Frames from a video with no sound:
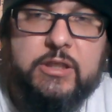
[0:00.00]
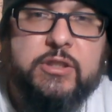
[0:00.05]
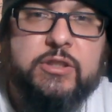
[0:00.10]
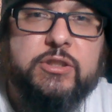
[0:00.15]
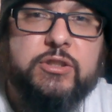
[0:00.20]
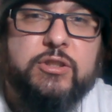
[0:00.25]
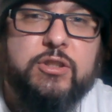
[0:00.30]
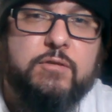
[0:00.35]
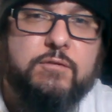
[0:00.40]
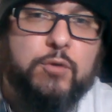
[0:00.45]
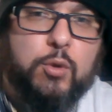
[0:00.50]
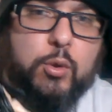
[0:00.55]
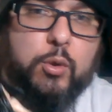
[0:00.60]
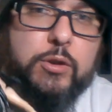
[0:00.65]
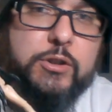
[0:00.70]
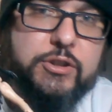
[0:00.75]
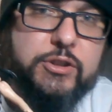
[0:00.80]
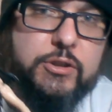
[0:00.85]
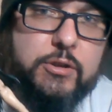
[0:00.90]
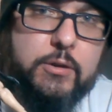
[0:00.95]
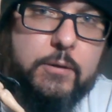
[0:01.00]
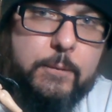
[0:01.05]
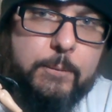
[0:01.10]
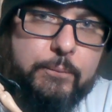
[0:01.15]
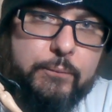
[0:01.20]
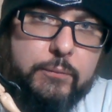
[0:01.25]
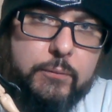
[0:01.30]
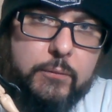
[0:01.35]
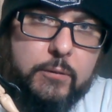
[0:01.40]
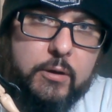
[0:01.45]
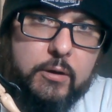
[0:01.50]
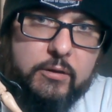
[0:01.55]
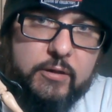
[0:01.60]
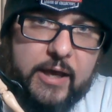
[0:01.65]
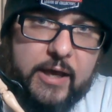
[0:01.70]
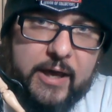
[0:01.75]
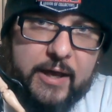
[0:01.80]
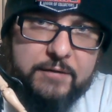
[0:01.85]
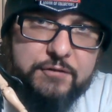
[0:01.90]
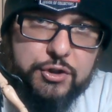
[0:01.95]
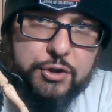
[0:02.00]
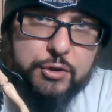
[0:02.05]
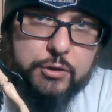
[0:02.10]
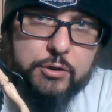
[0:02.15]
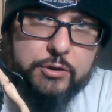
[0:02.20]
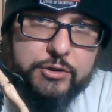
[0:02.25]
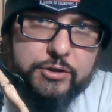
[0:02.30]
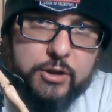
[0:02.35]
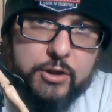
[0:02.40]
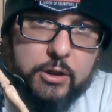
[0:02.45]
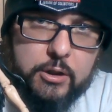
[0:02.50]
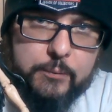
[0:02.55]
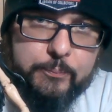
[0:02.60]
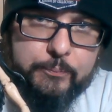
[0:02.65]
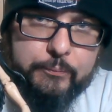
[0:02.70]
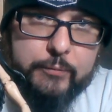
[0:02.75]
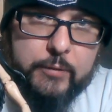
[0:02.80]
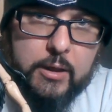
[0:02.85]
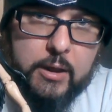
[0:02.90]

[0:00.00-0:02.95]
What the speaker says: is, of course, the half-sugar skull.